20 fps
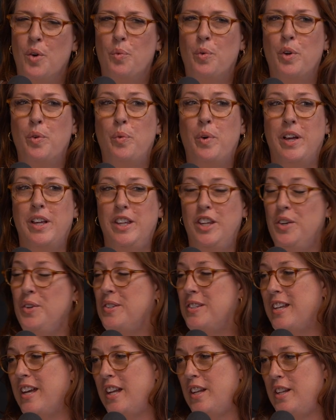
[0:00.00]
Well, what you
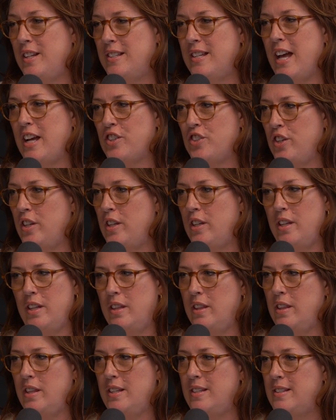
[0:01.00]
said is actually
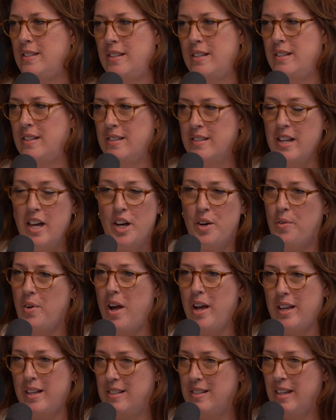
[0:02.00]
this is not a
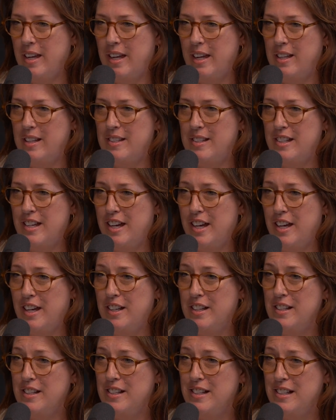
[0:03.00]
rocket science
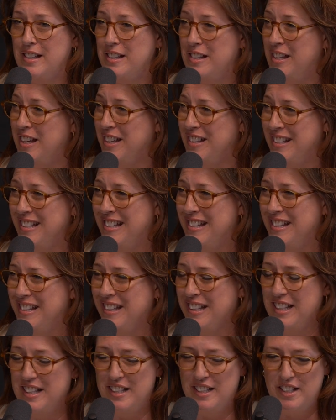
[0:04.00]

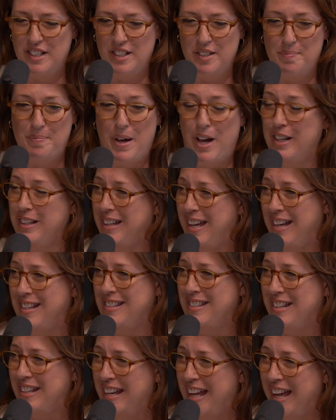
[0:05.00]

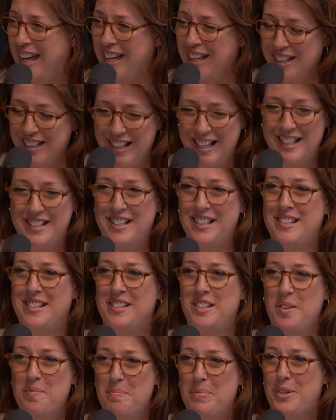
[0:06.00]
podcast today. It's a
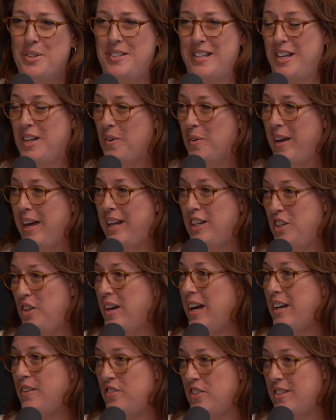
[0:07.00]
simple takeaway, and you
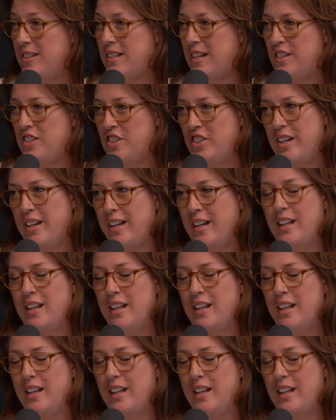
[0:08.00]
kind of just touched on